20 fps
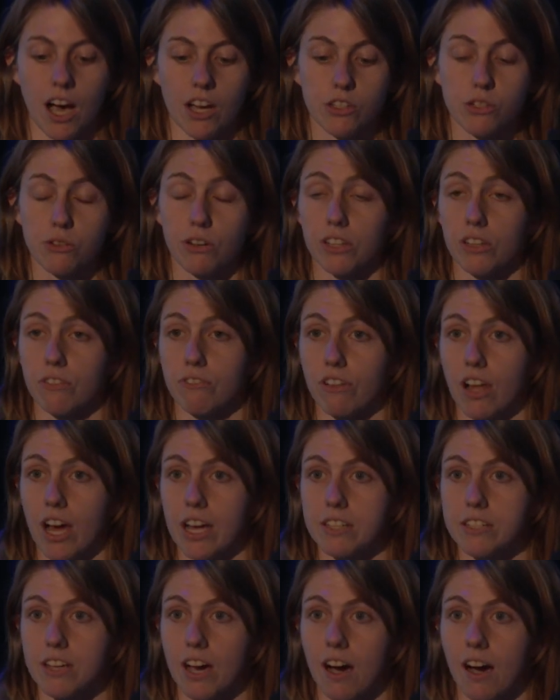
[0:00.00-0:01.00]
During the
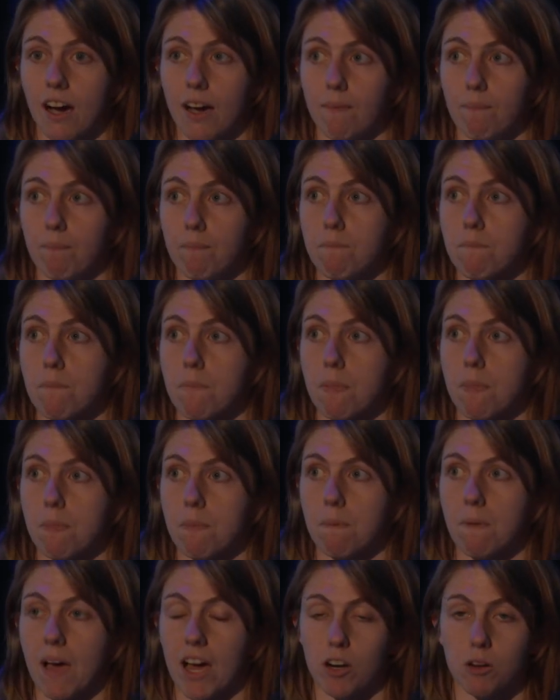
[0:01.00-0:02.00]
flight time,
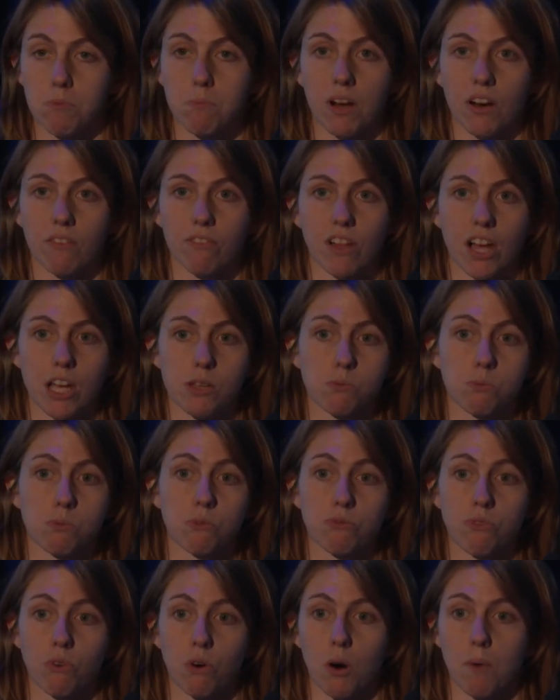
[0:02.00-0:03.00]
adult butterflies will
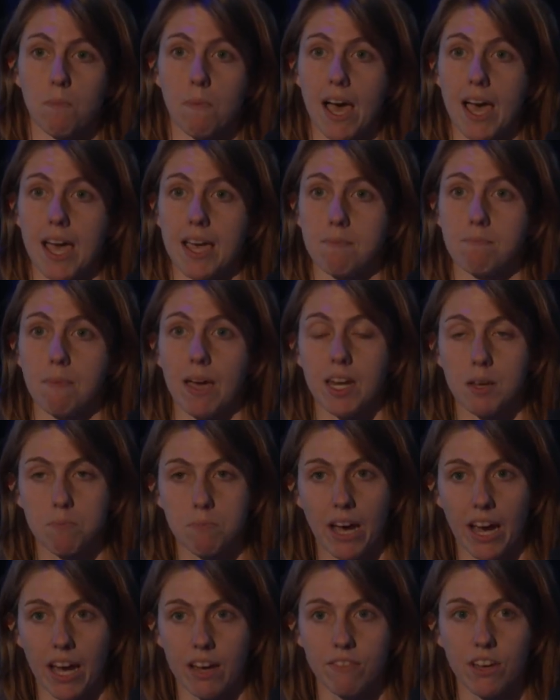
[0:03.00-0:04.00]
form a mating
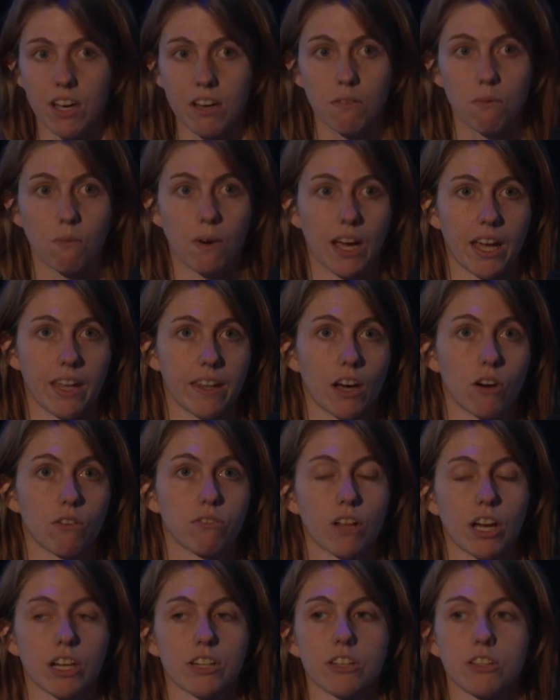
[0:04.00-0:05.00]
behaviour where they'll
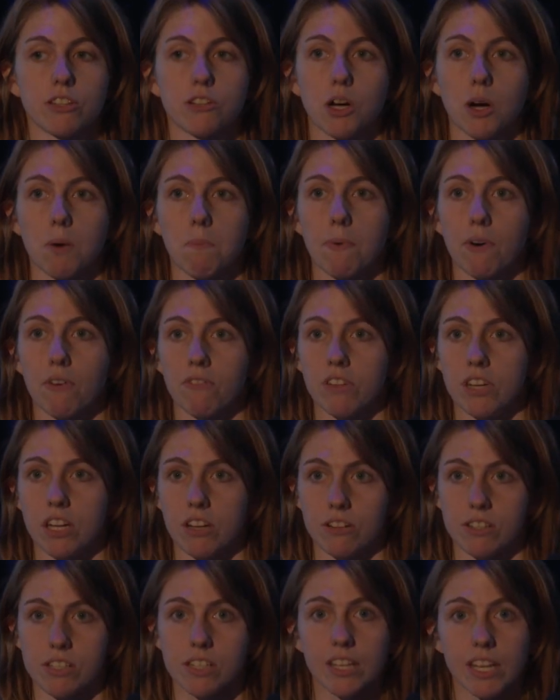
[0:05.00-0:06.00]
fly to the top of the
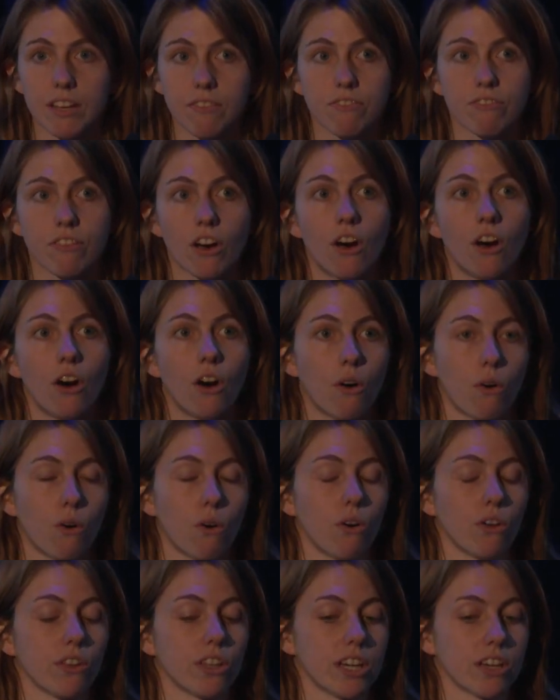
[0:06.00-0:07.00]
nearest cliff
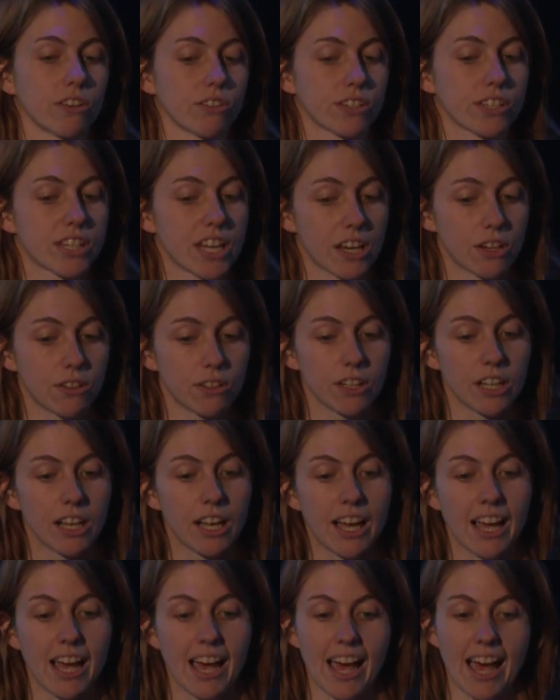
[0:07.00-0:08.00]
or the nearest hill,
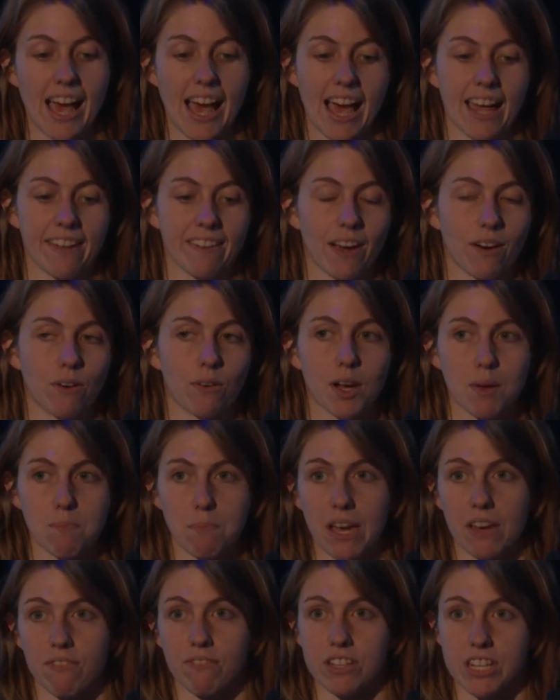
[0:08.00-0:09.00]
and they will
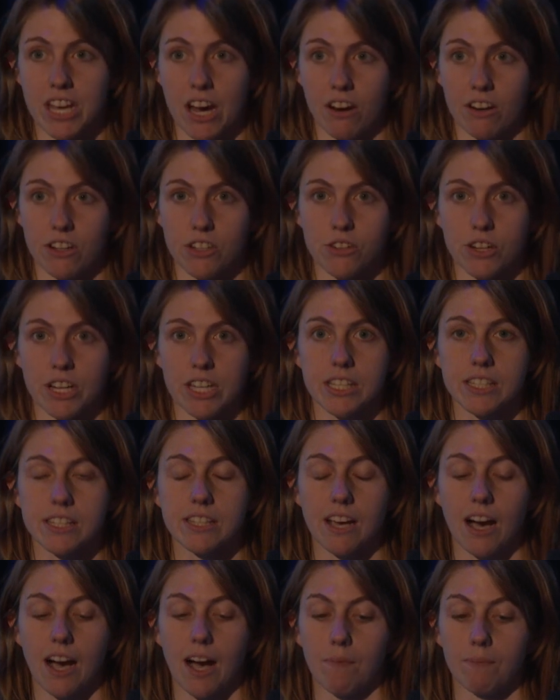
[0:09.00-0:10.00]
compete for territories.
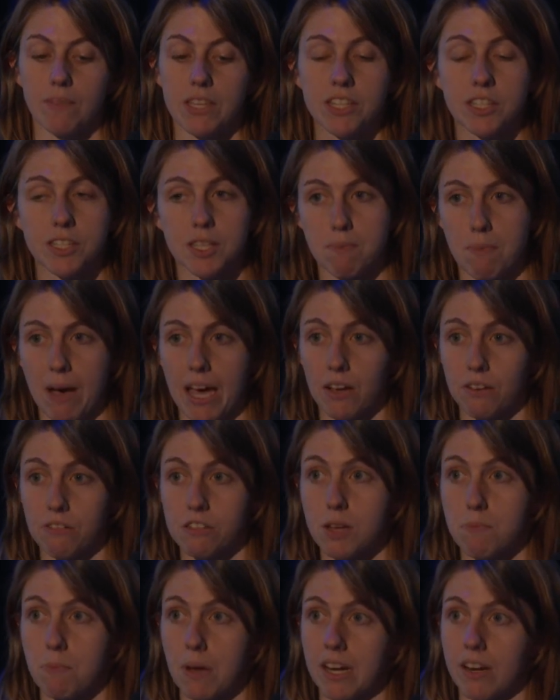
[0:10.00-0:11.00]
This is the males
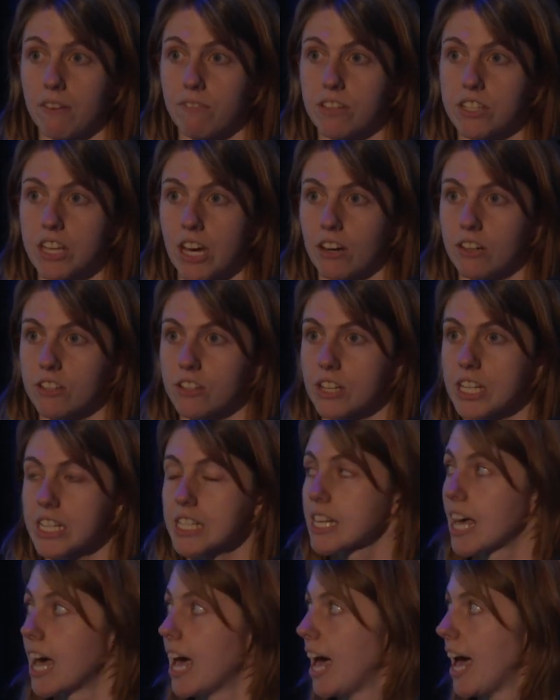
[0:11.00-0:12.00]
competing for
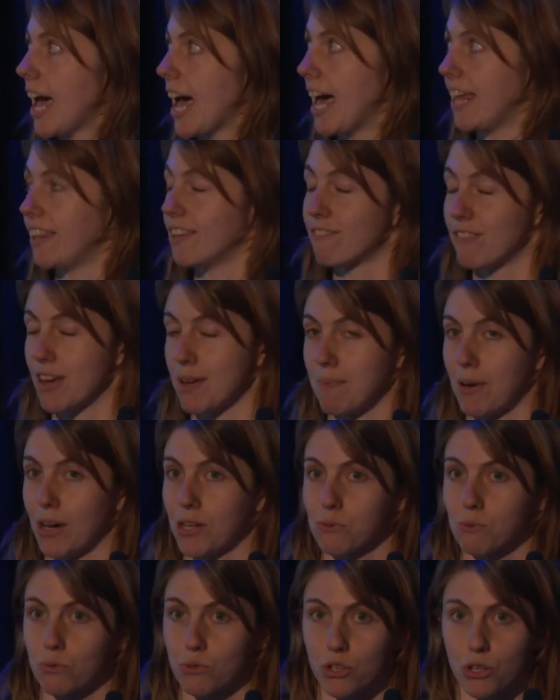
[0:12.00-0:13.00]
territories, and the
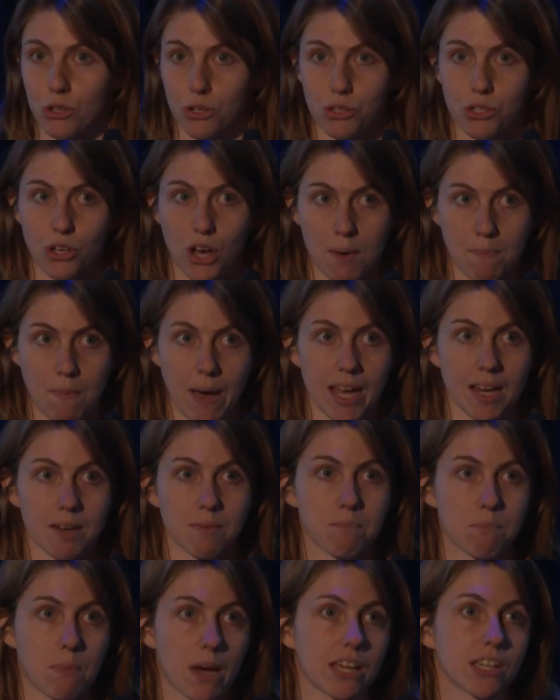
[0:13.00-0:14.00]
females will choose her mate
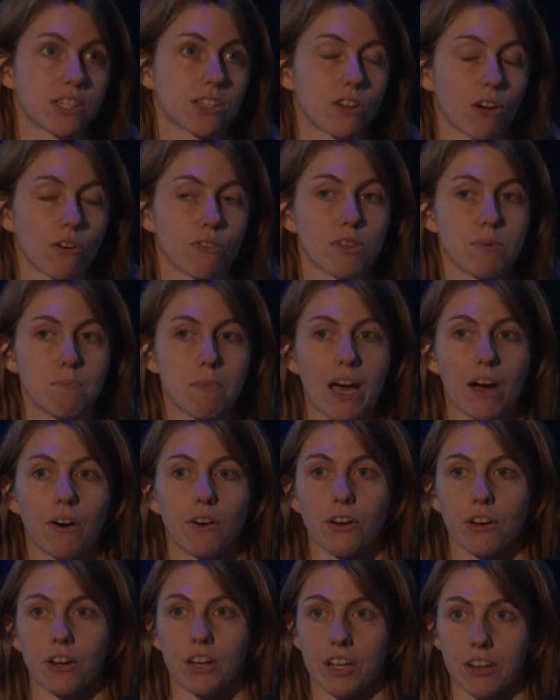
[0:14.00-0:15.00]
based off the male
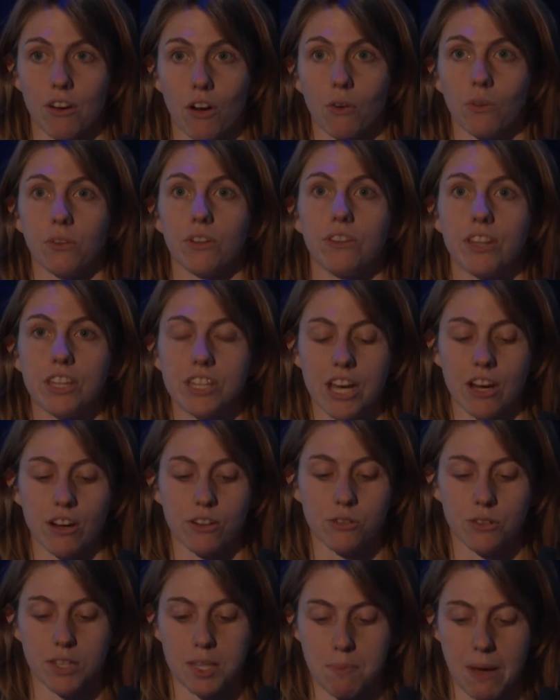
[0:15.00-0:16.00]
who can hold the
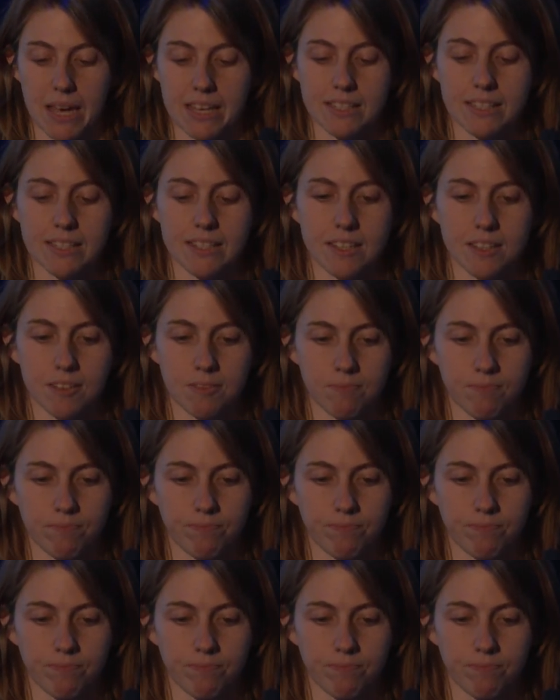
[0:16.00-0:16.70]
territory the best.